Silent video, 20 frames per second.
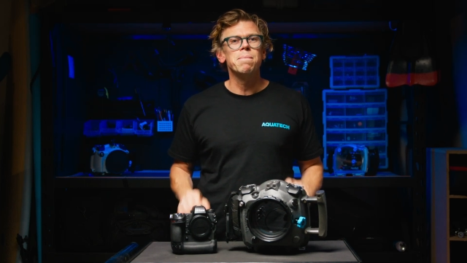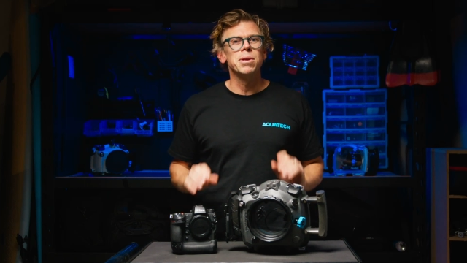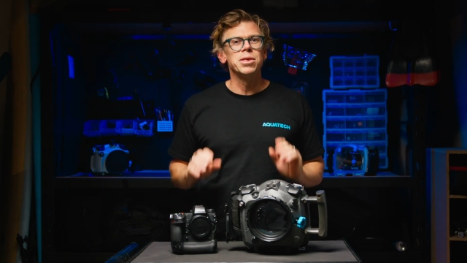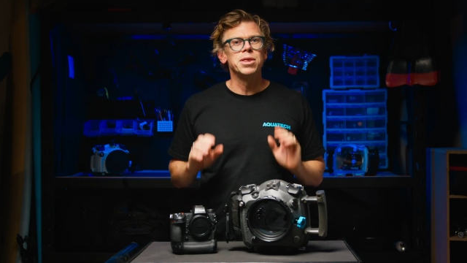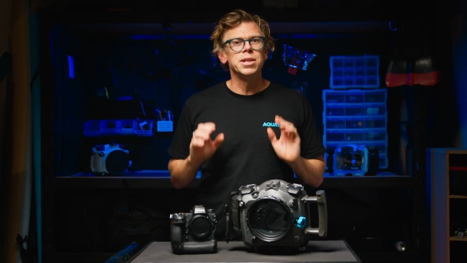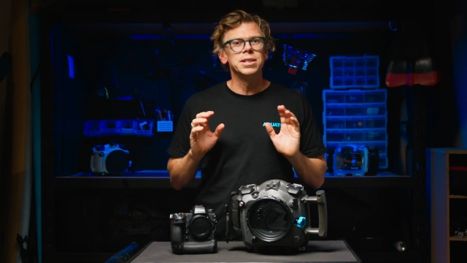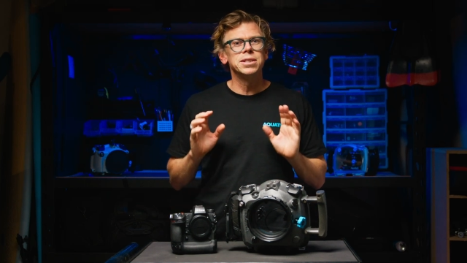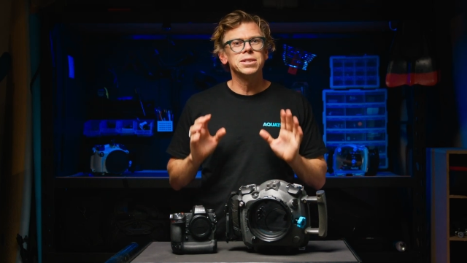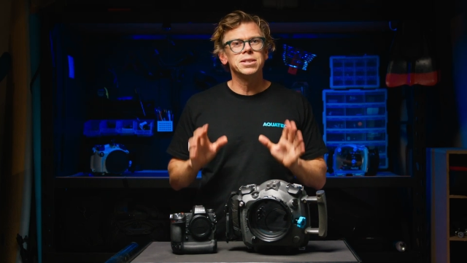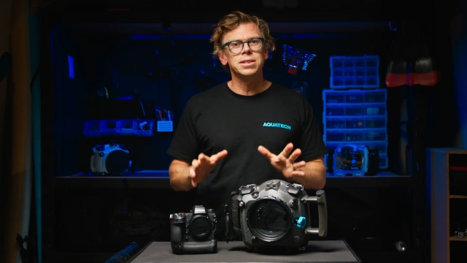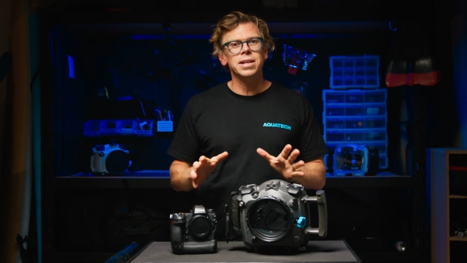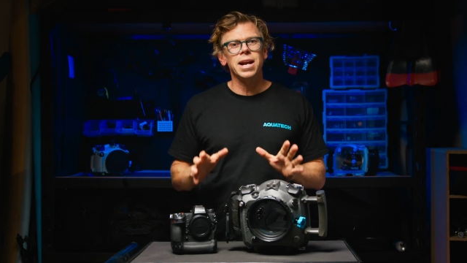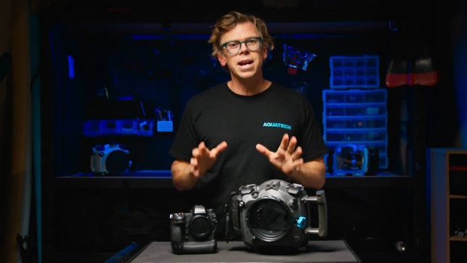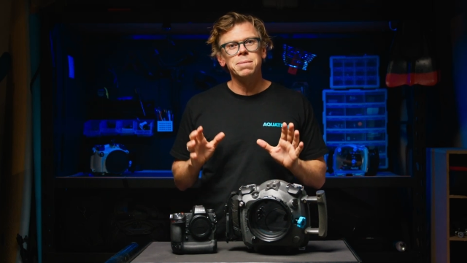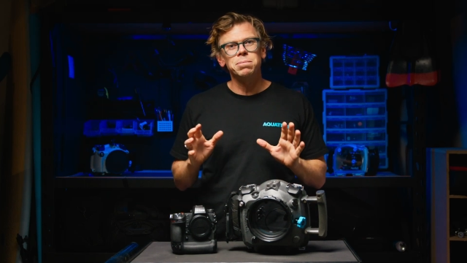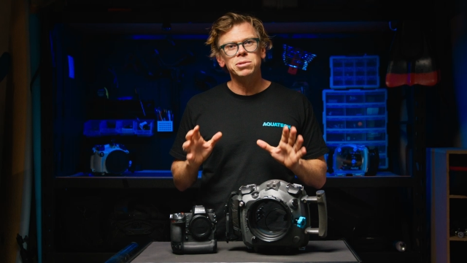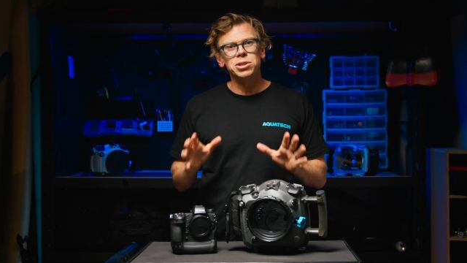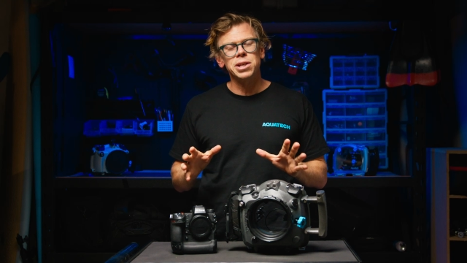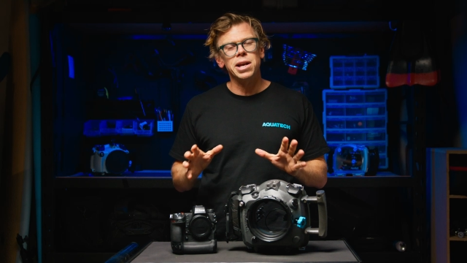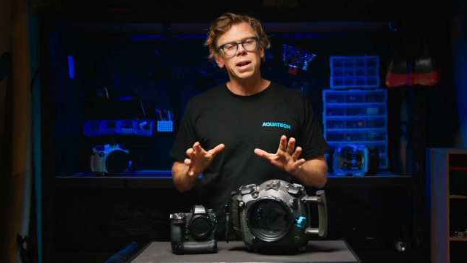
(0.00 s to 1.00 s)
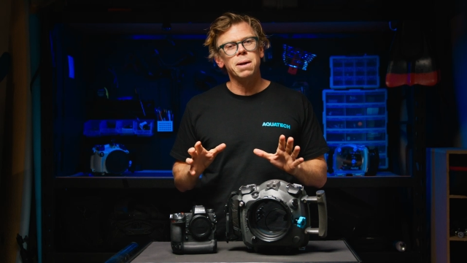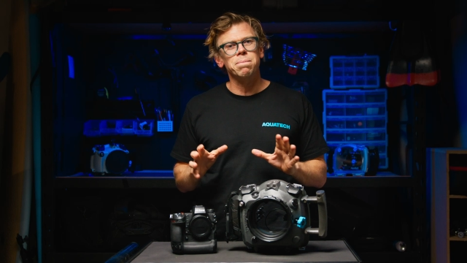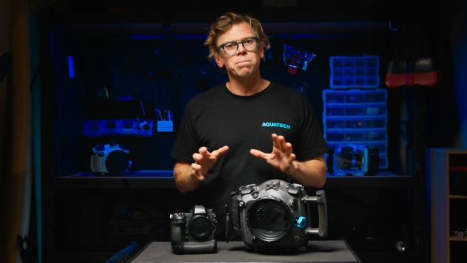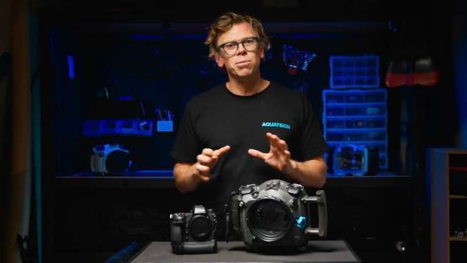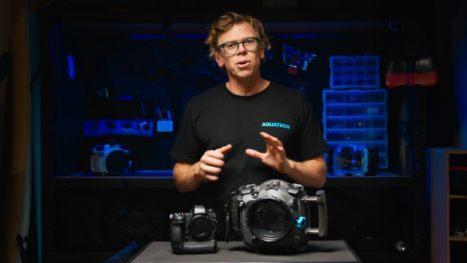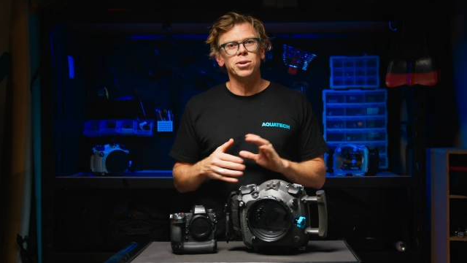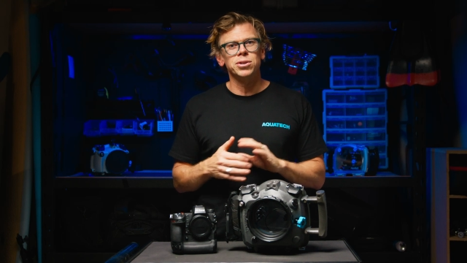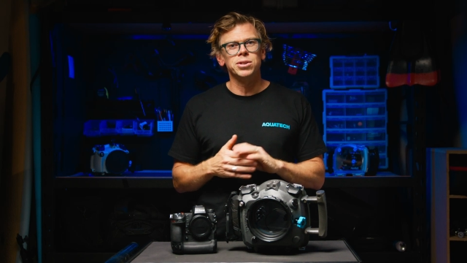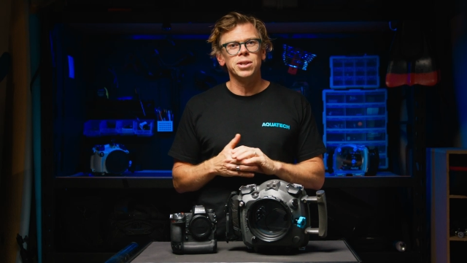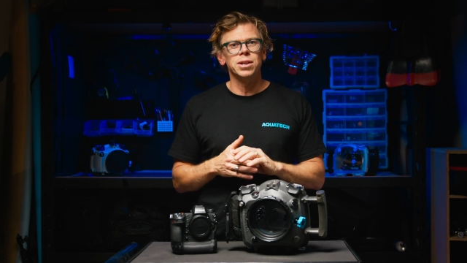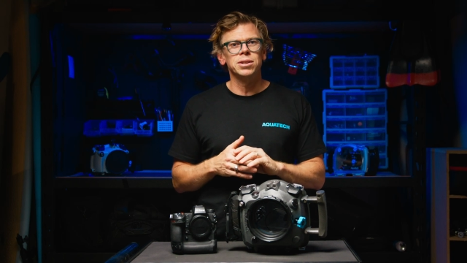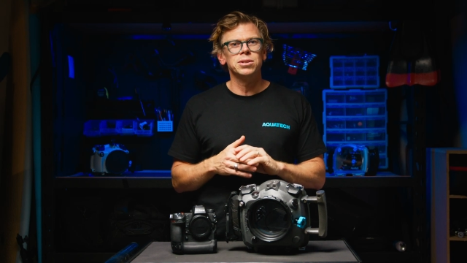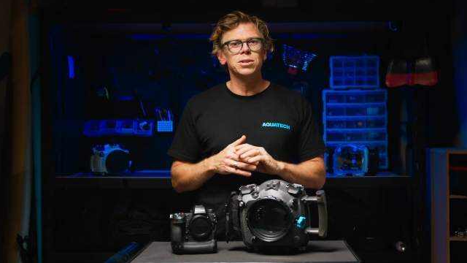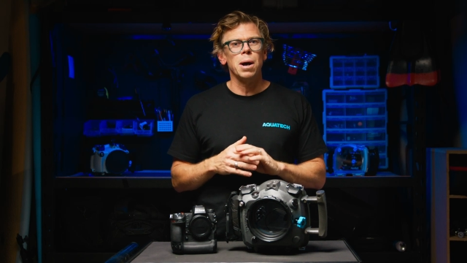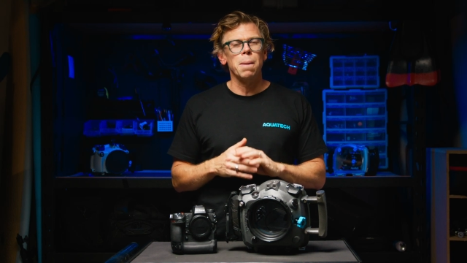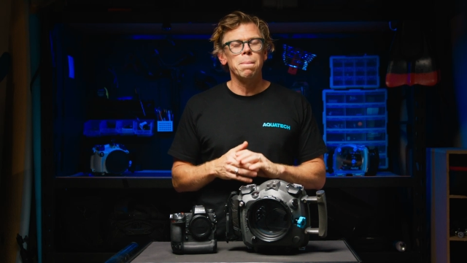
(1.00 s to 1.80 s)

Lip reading: but this same setup process